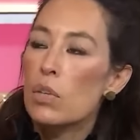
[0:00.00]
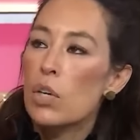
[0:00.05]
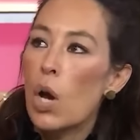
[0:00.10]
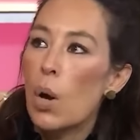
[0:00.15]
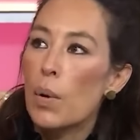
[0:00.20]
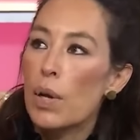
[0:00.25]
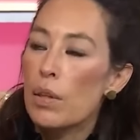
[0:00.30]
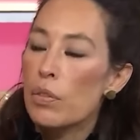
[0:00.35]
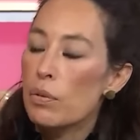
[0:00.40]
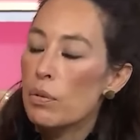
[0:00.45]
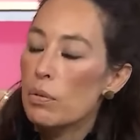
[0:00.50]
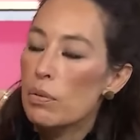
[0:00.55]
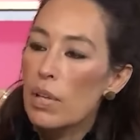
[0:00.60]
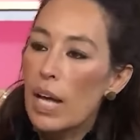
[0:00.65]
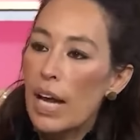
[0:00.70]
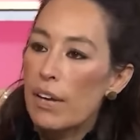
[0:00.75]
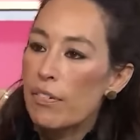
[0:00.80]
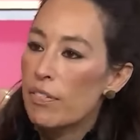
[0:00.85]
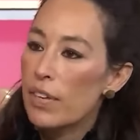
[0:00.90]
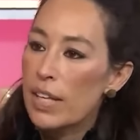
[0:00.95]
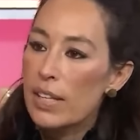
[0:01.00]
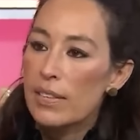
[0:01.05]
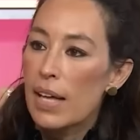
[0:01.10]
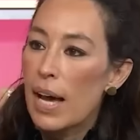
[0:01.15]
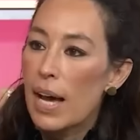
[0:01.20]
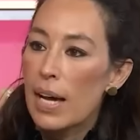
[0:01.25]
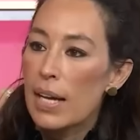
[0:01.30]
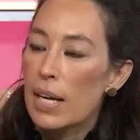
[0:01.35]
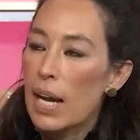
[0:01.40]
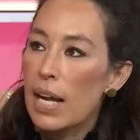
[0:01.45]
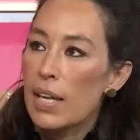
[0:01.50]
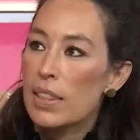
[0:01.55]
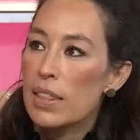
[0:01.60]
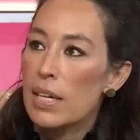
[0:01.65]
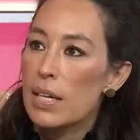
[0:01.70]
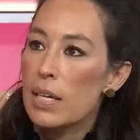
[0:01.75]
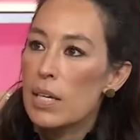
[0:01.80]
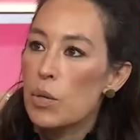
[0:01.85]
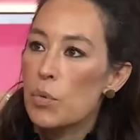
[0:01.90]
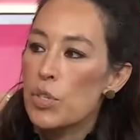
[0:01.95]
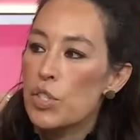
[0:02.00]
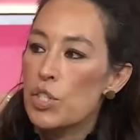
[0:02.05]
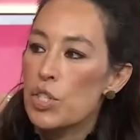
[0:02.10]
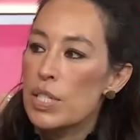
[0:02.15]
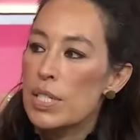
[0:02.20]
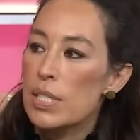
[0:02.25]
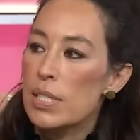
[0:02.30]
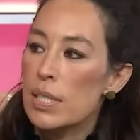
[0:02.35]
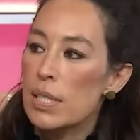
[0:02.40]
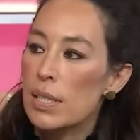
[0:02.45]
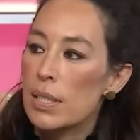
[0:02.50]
Their teamwork, communication skills, and